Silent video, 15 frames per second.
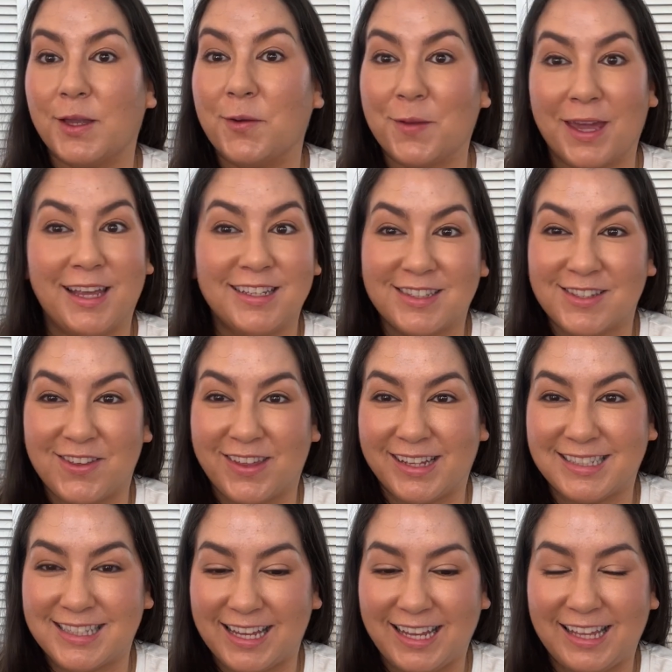Okay, so
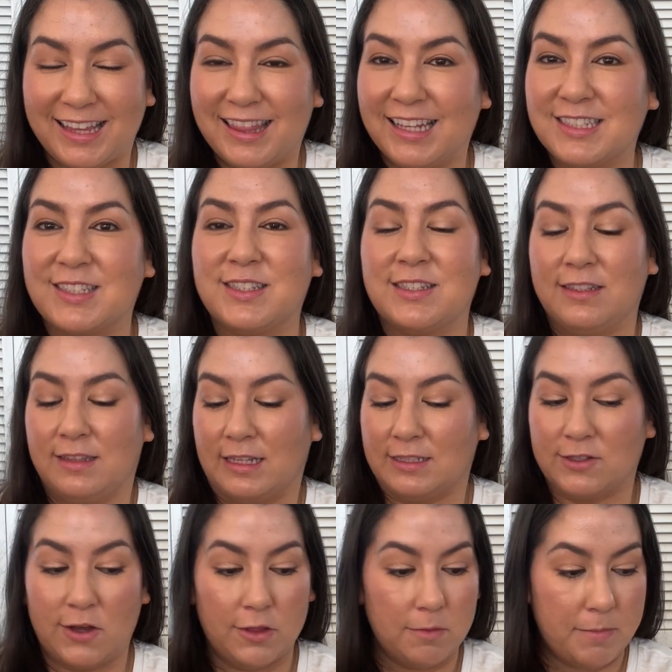that's it. That's
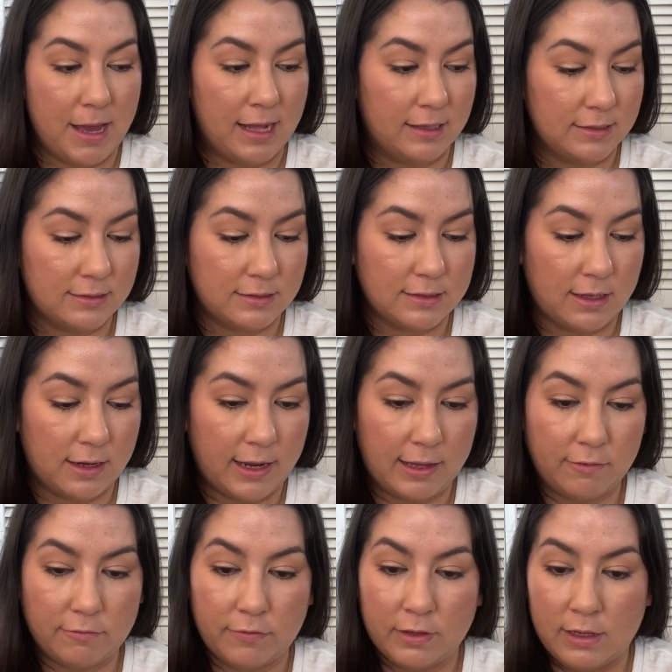all the palettes that
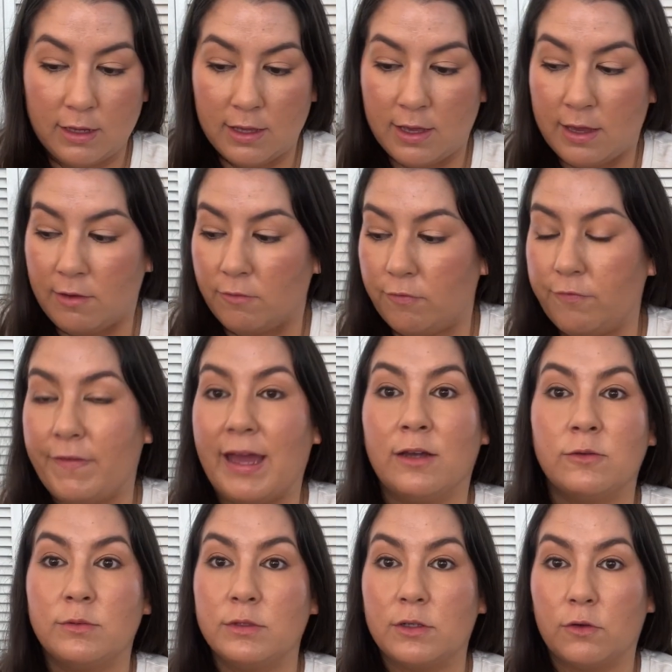I've
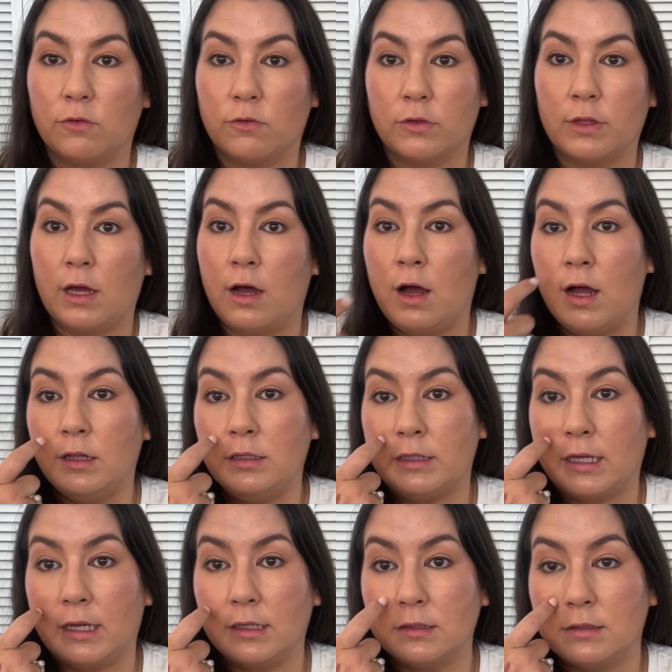found over the
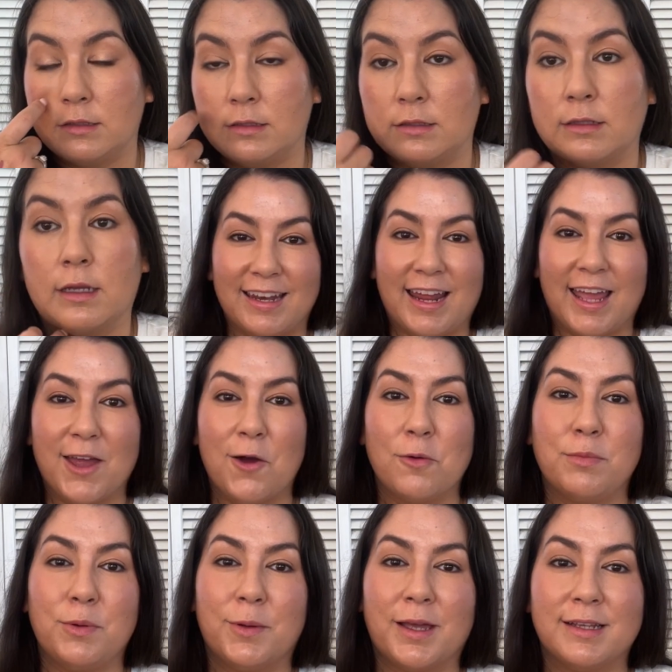holidays. I hope
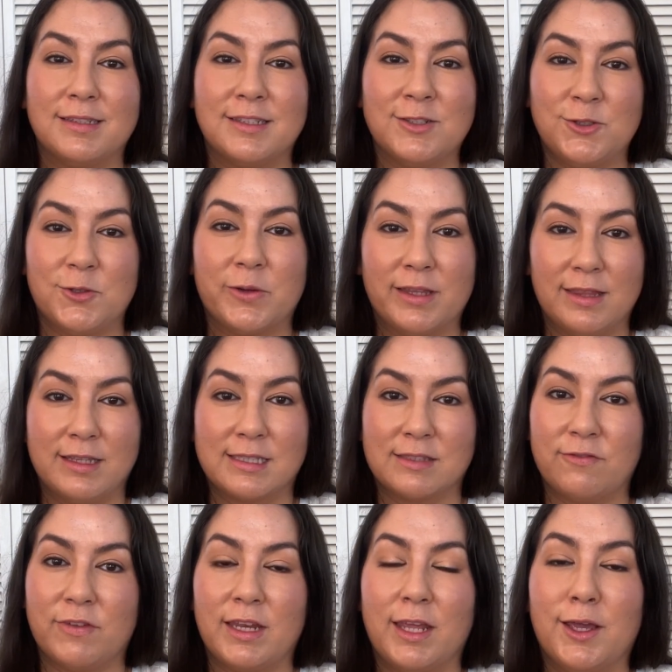you guys enjoyed this
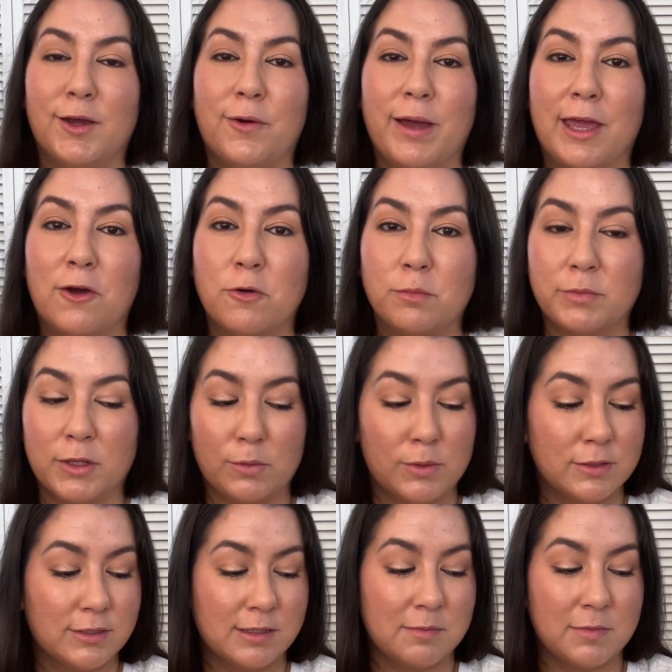video. I hope there were
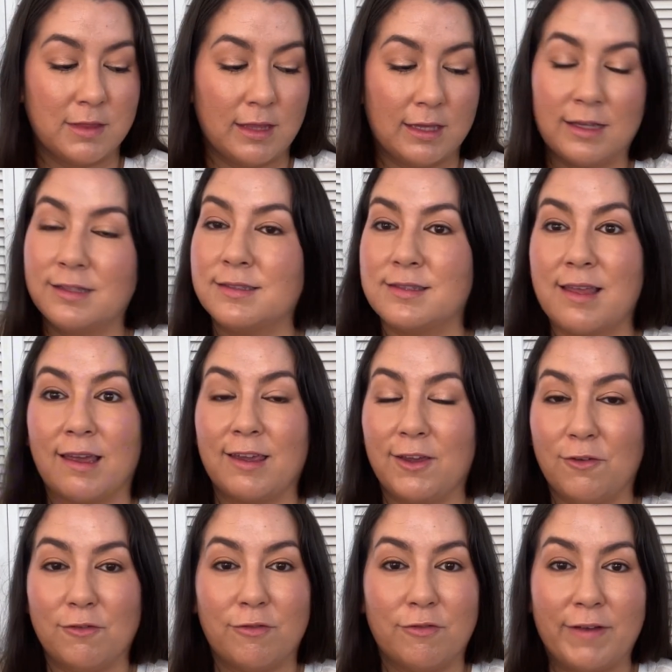some things that
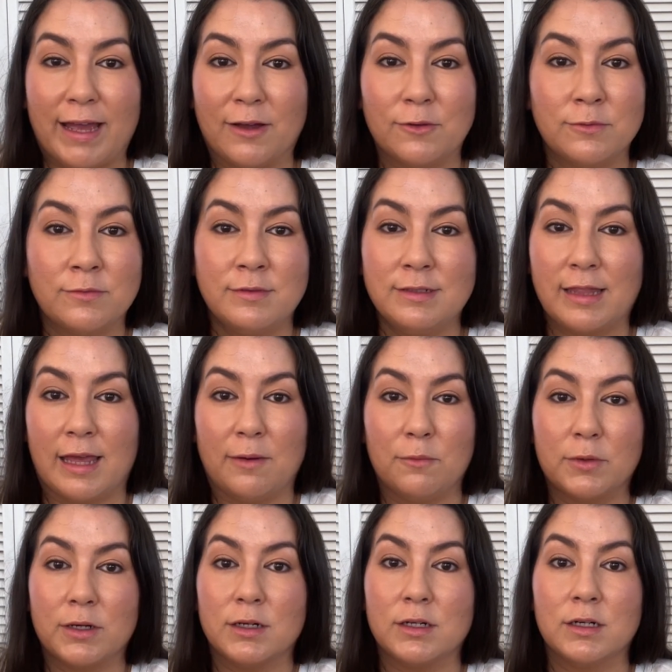you found that
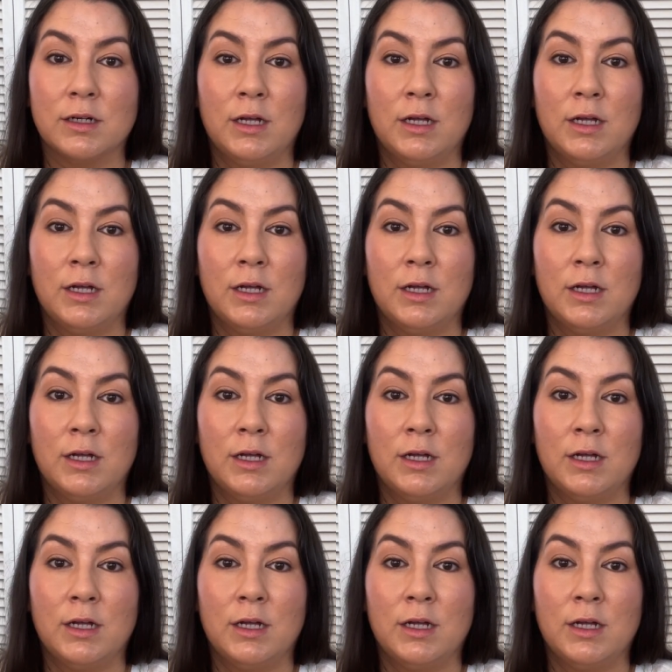were